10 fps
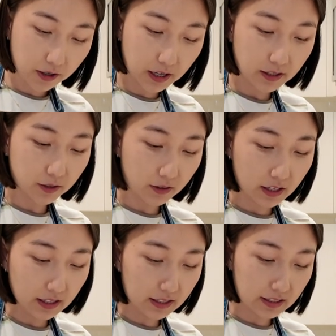Okay, so
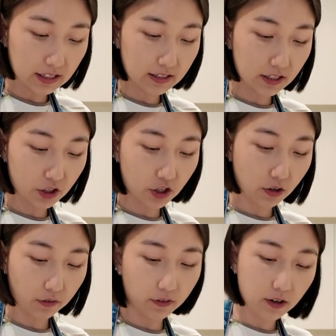this needs to
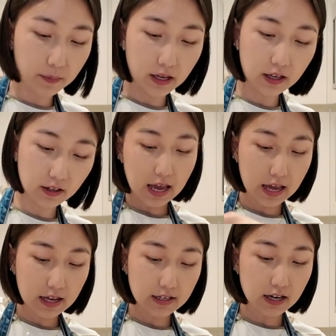chill for a bit,
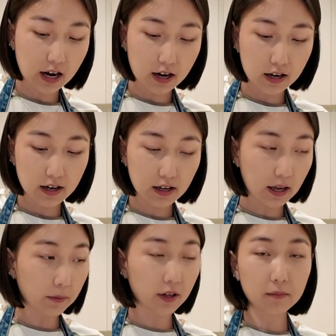and I
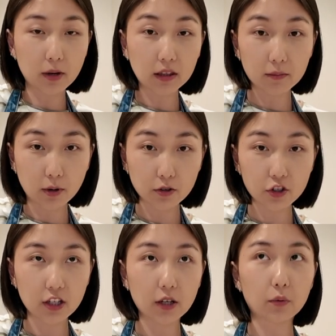am gonna make the
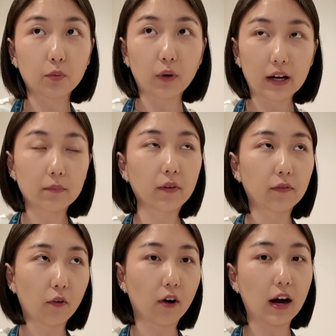mochi right
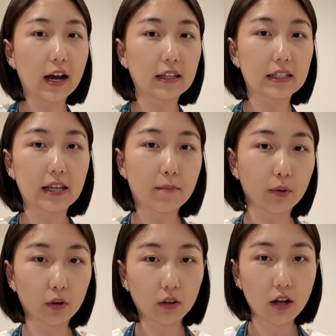before I
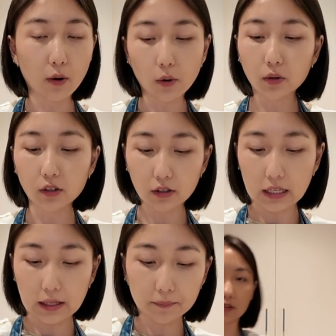assemble the whole
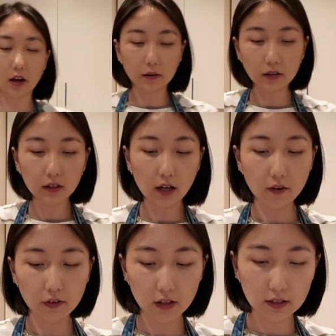cookie. So I'm gonna
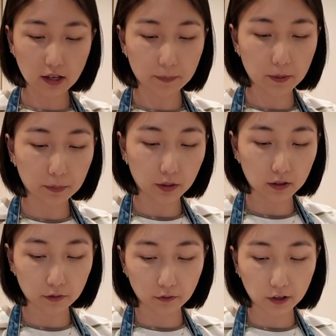cover this up and put in
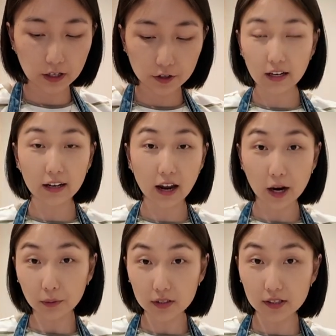the fridge, and then I
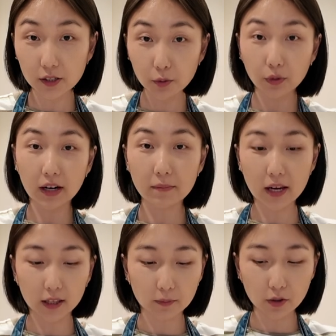will see you when I
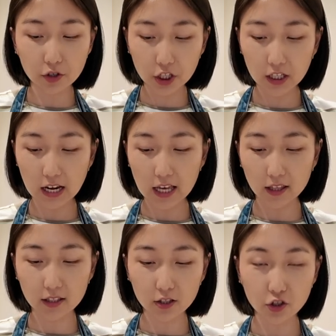make the mochi and
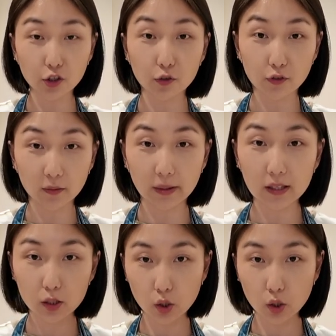this is chilled for a bit.